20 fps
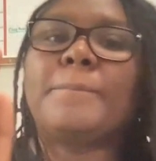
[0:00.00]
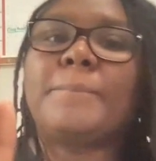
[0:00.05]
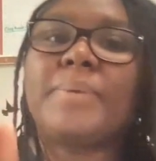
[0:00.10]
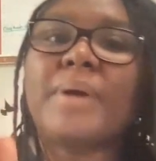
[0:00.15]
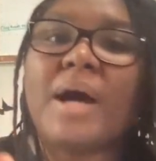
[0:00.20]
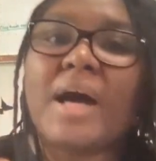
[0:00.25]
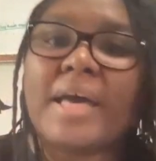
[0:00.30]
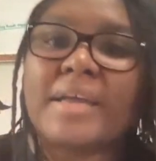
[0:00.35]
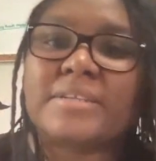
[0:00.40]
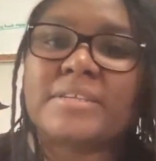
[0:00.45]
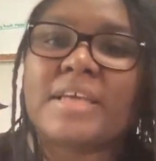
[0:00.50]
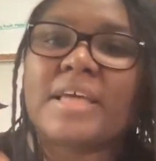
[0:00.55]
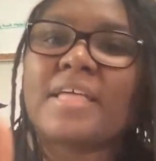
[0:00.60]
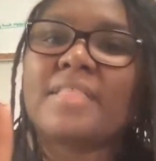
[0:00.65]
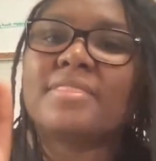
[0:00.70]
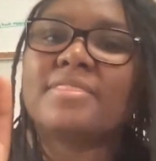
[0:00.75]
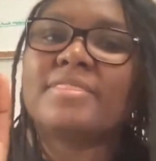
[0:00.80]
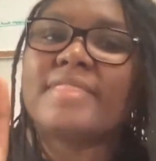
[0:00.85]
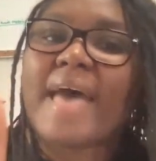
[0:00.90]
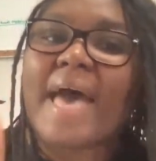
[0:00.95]
But
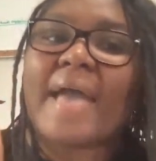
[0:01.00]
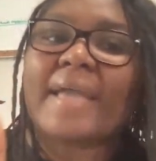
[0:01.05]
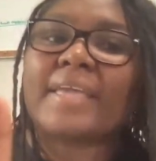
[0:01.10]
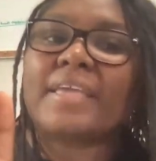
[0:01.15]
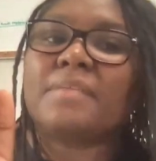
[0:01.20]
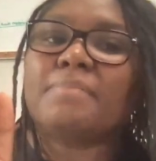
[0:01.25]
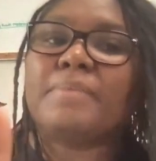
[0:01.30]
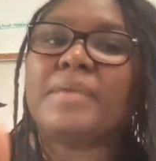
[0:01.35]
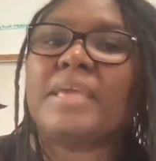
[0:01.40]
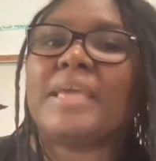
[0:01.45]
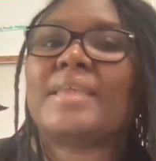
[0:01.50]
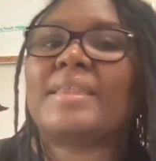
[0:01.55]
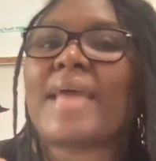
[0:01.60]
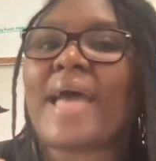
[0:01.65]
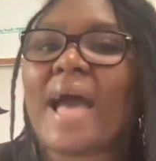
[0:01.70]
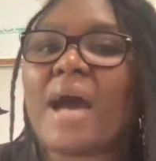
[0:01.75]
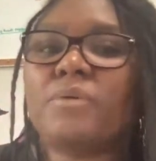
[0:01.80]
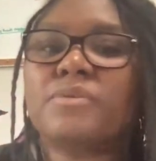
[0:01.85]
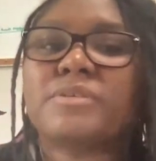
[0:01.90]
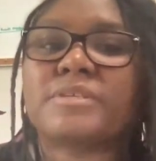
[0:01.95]
that can be an
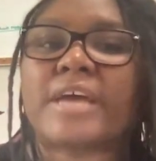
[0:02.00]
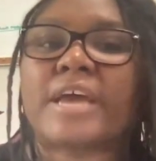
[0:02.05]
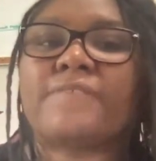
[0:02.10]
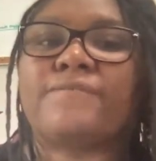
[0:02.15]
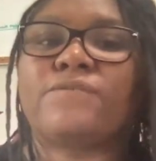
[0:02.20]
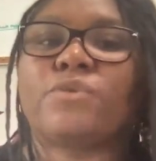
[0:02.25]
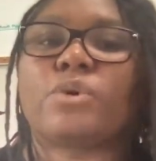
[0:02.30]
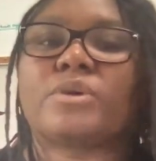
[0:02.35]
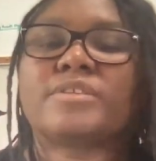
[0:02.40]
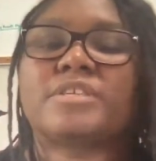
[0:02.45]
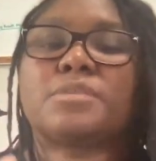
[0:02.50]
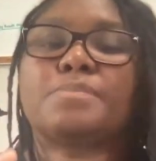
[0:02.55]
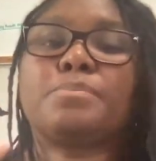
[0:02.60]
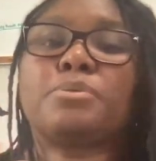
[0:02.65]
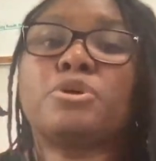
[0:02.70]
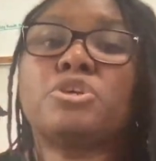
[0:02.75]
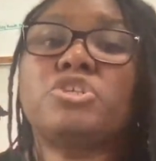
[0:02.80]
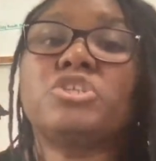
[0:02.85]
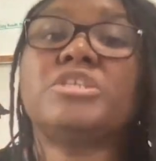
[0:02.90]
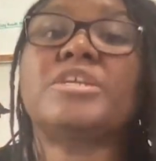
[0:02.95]
outside force that's
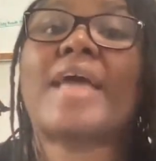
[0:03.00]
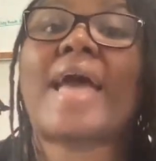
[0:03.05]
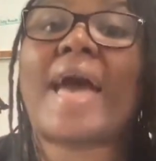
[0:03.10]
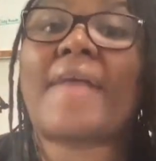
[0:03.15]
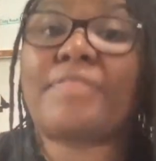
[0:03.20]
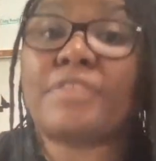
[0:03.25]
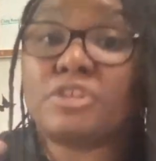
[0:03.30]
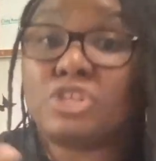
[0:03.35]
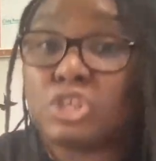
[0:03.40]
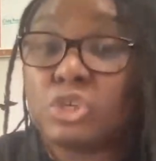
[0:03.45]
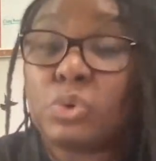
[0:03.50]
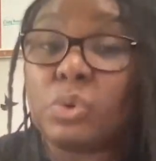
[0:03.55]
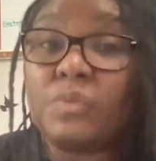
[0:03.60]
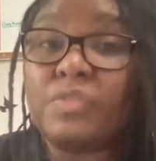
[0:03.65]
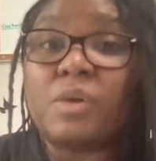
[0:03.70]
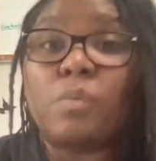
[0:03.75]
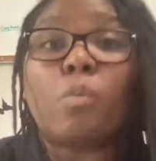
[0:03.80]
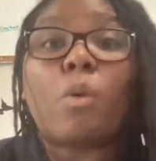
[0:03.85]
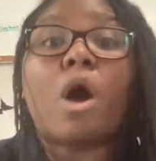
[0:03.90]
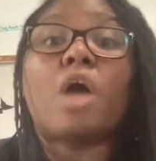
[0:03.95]
pushing at the two
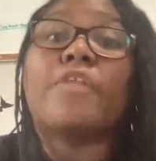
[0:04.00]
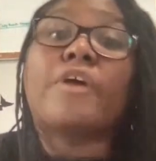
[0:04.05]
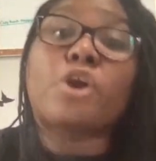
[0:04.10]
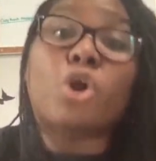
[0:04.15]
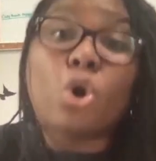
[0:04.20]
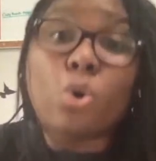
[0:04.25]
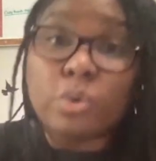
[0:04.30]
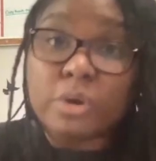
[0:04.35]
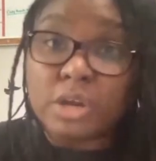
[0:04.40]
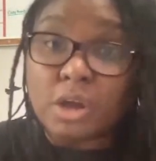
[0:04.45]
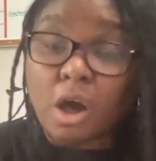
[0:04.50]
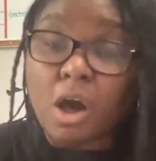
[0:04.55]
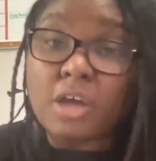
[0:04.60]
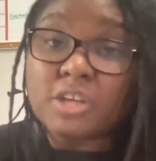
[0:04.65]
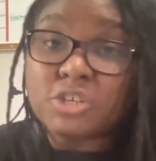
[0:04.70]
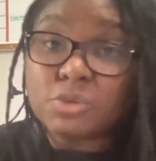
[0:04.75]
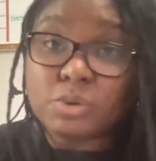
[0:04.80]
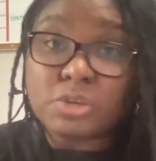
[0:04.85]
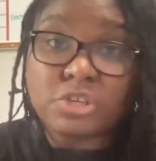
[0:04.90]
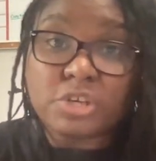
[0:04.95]
of them while they're holding
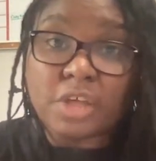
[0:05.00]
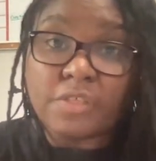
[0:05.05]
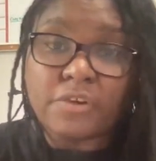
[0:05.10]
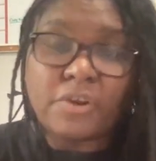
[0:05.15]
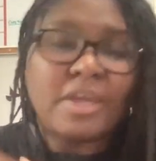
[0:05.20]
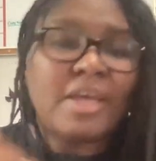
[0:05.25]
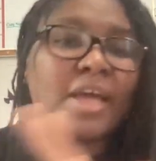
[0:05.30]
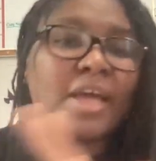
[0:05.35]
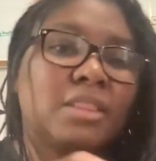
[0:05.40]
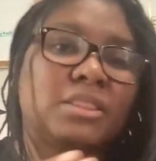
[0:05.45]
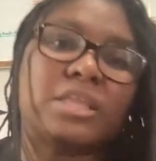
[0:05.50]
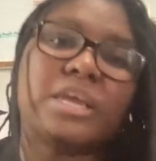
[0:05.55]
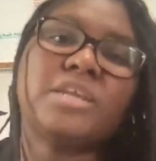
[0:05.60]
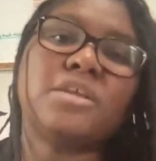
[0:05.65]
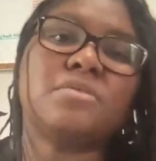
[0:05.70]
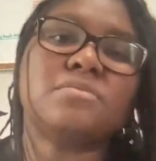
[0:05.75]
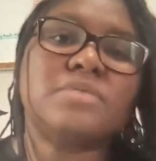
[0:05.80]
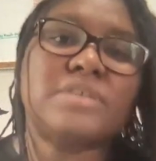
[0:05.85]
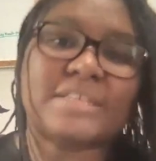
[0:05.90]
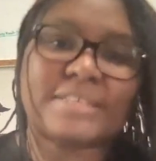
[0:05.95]
on to each other. They
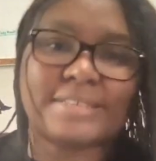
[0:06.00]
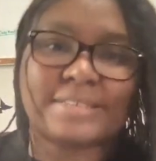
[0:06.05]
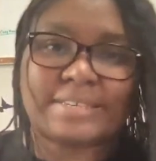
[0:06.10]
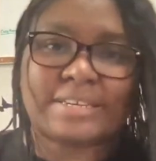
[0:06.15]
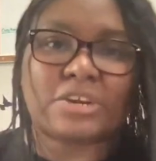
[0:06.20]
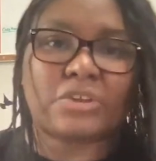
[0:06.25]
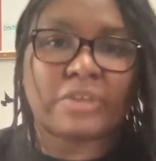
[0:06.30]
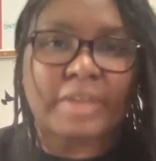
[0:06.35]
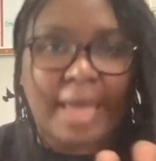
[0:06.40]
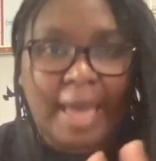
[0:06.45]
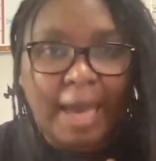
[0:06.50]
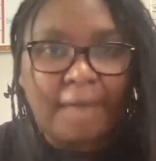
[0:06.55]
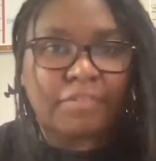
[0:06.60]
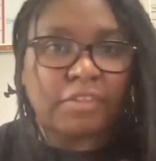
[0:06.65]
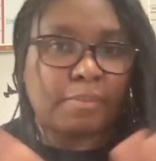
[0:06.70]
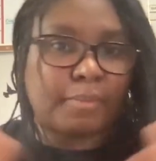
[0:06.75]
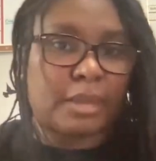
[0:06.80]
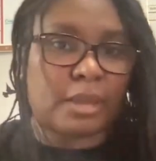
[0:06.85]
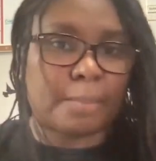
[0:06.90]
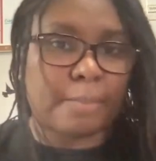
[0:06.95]
don't necessarily have
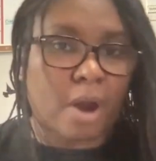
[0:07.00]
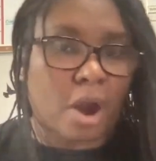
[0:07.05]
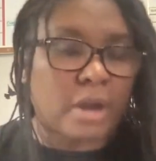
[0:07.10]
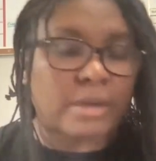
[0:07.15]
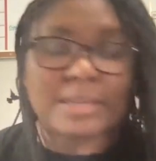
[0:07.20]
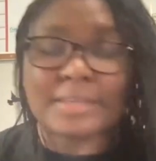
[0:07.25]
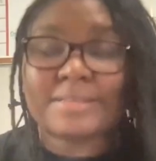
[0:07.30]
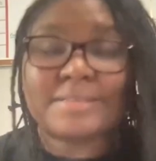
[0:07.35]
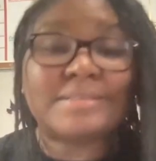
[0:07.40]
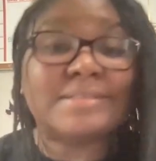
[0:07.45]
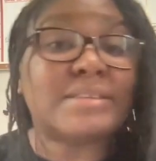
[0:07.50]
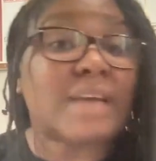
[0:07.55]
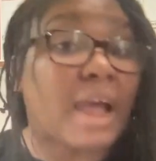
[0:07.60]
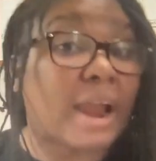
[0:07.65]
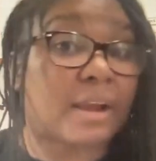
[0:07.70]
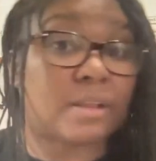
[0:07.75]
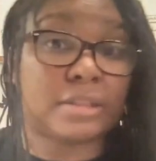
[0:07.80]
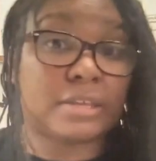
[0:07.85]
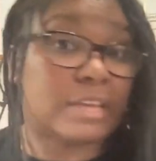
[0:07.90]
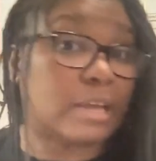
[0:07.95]
to be apart. It's
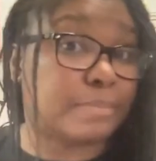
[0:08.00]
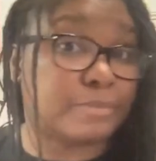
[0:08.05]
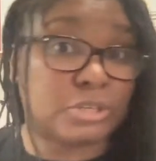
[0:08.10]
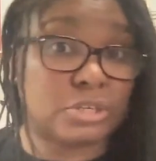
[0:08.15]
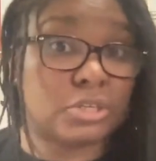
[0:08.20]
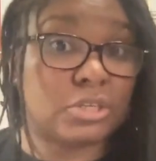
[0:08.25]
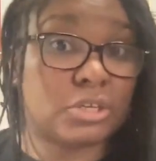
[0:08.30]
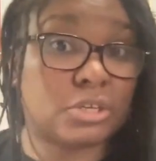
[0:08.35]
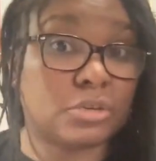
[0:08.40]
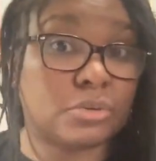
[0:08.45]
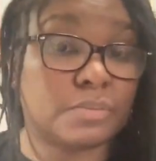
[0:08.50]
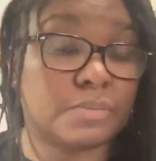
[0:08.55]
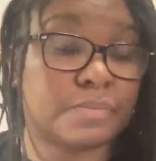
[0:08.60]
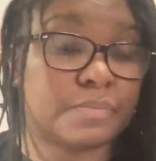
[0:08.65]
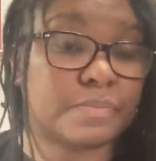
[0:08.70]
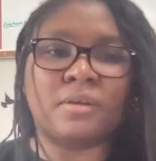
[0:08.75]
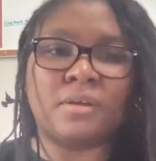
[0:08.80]
entirely up to you.